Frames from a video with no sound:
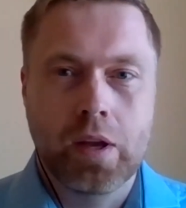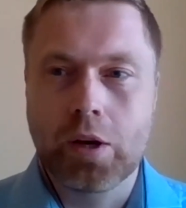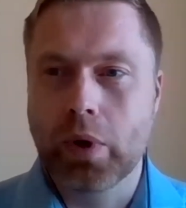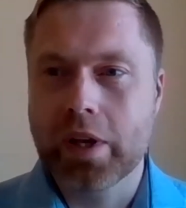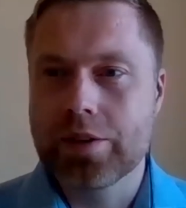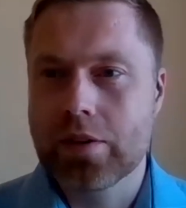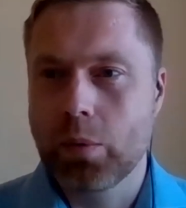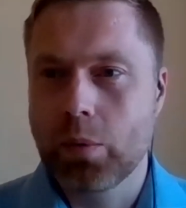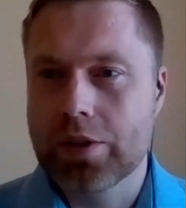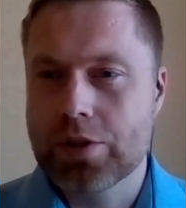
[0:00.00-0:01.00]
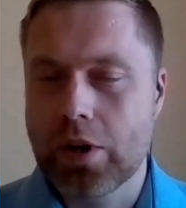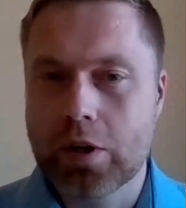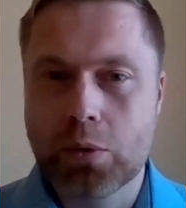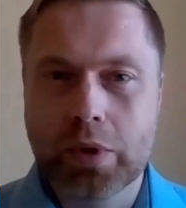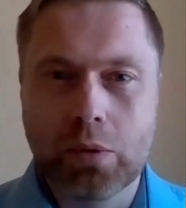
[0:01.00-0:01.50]
and we can
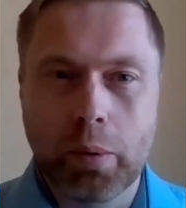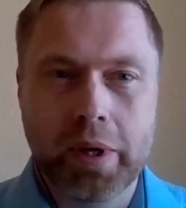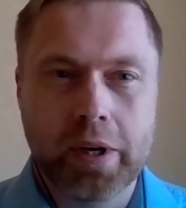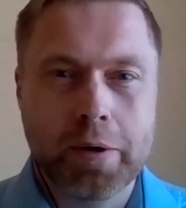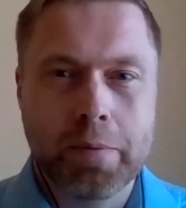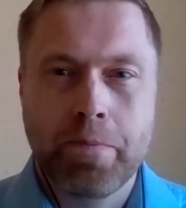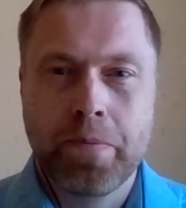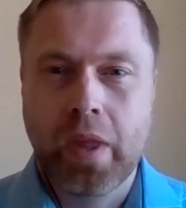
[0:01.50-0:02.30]
start with the webinar.